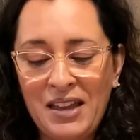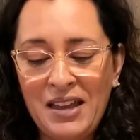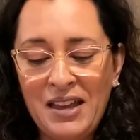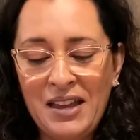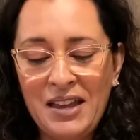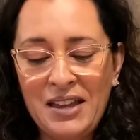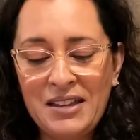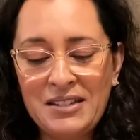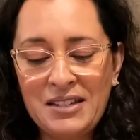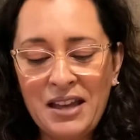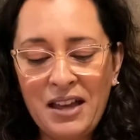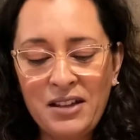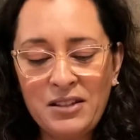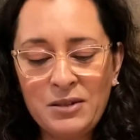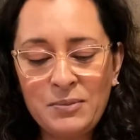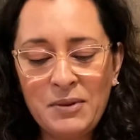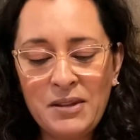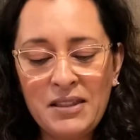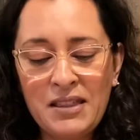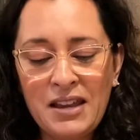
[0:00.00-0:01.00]
It tells
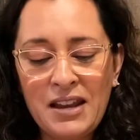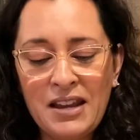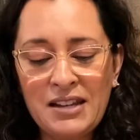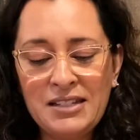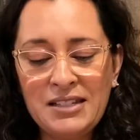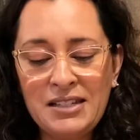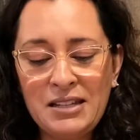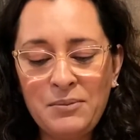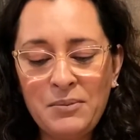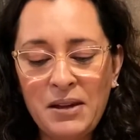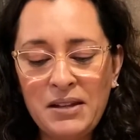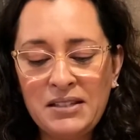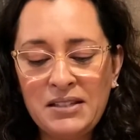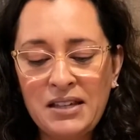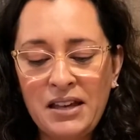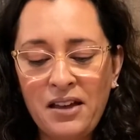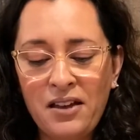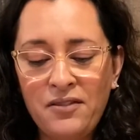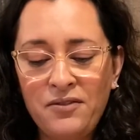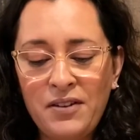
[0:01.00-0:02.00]
me that I see
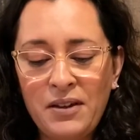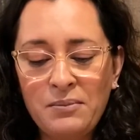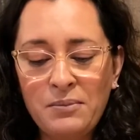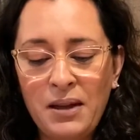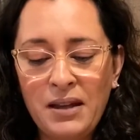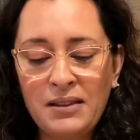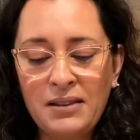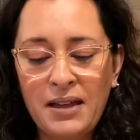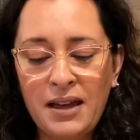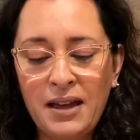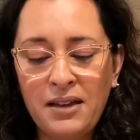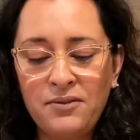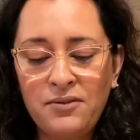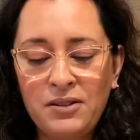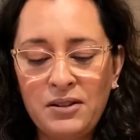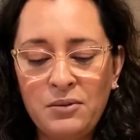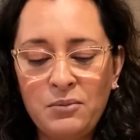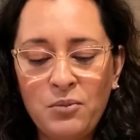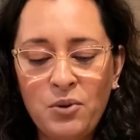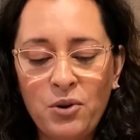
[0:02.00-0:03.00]
myself and my life
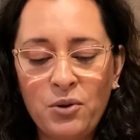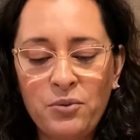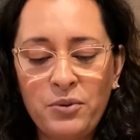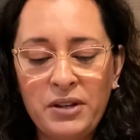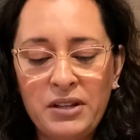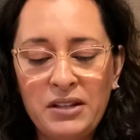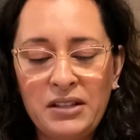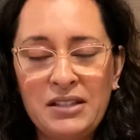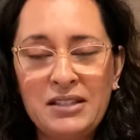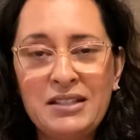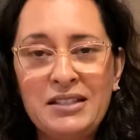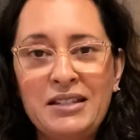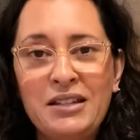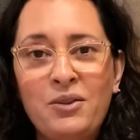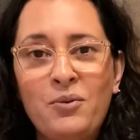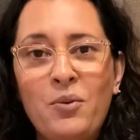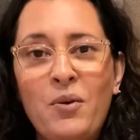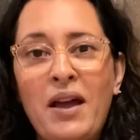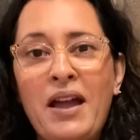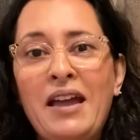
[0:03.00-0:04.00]
in a more realistic
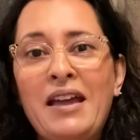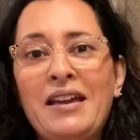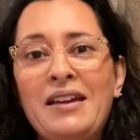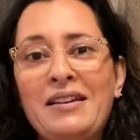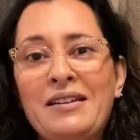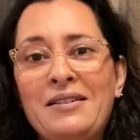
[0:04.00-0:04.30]
way.